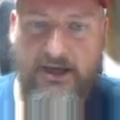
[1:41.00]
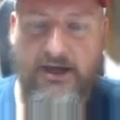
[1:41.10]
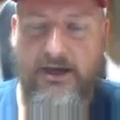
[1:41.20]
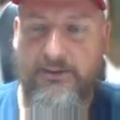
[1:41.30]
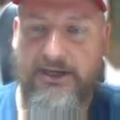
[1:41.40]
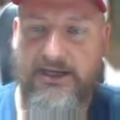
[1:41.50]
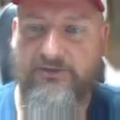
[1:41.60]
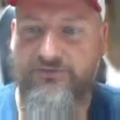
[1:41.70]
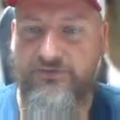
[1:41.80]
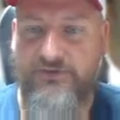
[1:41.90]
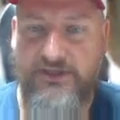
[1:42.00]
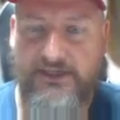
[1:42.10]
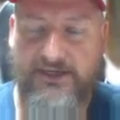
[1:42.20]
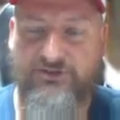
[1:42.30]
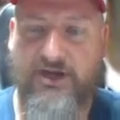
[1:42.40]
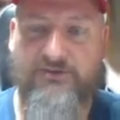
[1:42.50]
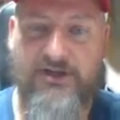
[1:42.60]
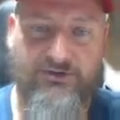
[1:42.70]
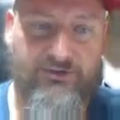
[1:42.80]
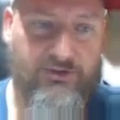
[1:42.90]
Unless you have an
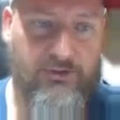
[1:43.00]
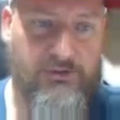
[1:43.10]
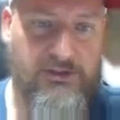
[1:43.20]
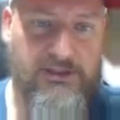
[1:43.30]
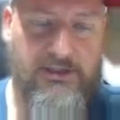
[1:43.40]
external